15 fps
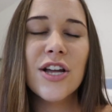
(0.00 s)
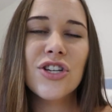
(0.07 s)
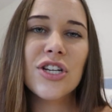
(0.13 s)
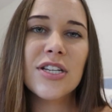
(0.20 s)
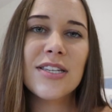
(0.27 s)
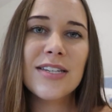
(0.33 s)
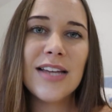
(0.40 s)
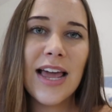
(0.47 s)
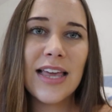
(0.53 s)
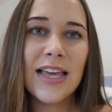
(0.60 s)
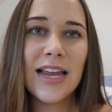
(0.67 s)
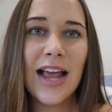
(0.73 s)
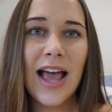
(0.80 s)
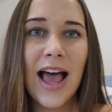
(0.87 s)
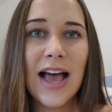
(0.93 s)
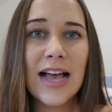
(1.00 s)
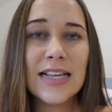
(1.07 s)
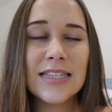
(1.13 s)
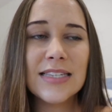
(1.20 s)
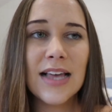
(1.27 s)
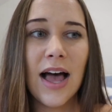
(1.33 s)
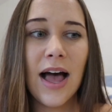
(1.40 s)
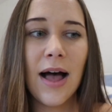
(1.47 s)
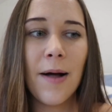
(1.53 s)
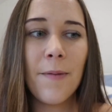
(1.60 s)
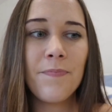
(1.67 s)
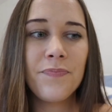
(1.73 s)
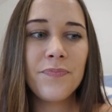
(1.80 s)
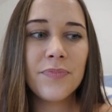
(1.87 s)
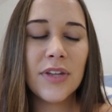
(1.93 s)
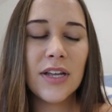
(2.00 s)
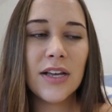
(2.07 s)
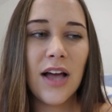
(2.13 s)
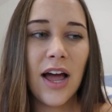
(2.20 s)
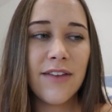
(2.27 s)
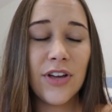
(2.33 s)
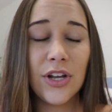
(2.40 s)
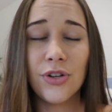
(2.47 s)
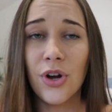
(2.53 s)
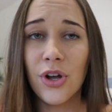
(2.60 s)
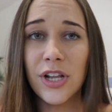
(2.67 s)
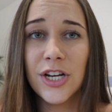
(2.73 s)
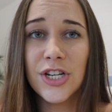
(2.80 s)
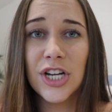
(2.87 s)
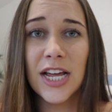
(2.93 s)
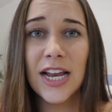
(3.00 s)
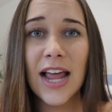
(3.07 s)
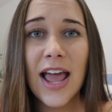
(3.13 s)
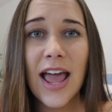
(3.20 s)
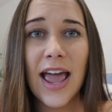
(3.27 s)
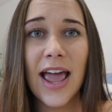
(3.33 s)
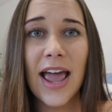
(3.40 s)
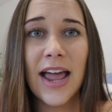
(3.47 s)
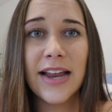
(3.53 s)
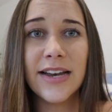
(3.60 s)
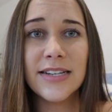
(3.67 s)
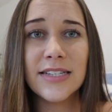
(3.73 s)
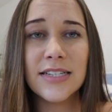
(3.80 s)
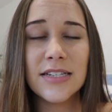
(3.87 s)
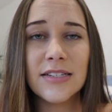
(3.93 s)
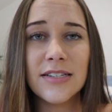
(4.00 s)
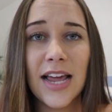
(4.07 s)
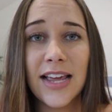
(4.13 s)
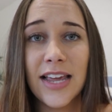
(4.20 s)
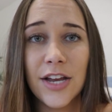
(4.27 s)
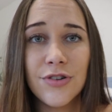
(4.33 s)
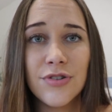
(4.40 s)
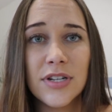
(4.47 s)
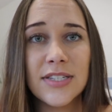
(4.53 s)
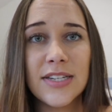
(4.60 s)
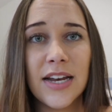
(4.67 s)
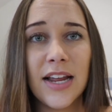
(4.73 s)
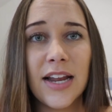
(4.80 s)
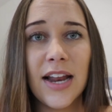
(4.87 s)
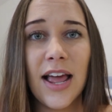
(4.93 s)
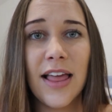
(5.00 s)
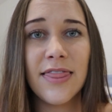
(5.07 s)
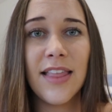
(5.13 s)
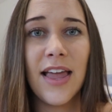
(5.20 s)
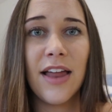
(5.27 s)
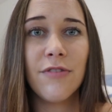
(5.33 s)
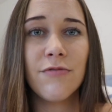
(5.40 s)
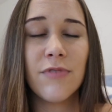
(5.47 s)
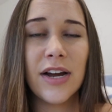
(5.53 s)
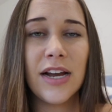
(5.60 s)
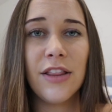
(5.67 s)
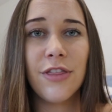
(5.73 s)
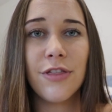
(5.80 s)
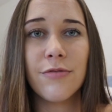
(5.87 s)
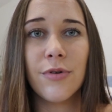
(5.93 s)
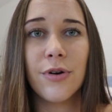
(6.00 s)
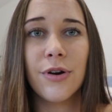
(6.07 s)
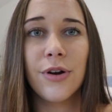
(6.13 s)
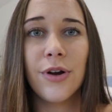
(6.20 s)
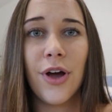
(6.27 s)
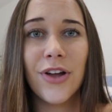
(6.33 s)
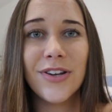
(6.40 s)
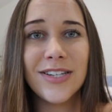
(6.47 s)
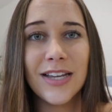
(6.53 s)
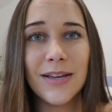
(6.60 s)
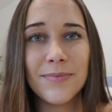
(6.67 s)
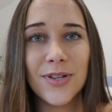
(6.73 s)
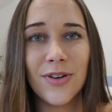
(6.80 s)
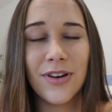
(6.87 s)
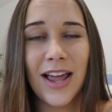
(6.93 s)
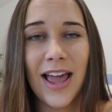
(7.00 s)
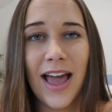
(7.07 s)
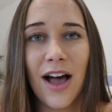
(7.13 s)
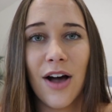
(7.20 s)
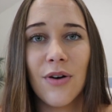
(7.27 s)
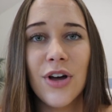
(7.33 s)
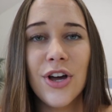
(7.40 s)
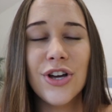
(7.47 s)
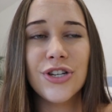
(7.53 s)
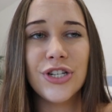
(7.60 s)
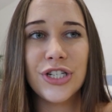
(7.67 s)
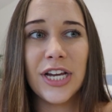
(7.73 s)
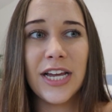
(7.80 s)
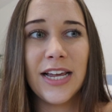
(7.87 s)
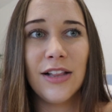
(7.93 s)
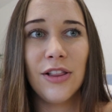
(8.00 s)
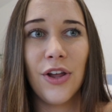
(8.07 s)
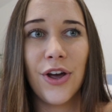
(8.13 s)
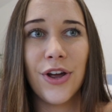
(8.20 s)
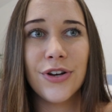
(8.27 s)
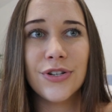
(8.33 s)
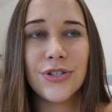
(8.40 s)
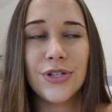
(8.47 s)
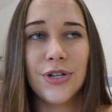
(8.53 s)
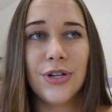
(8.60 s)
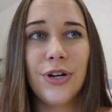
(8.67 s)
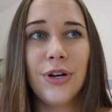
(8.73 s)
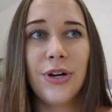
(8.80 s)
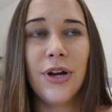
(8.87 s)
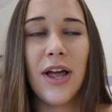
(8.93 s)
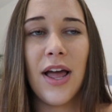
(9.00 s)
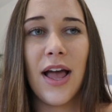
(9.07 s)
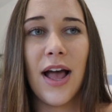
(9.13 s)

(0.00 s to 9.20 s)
Just take it as, kind of acknowledge it and take interest in it and then read through her tips on how she learnt to,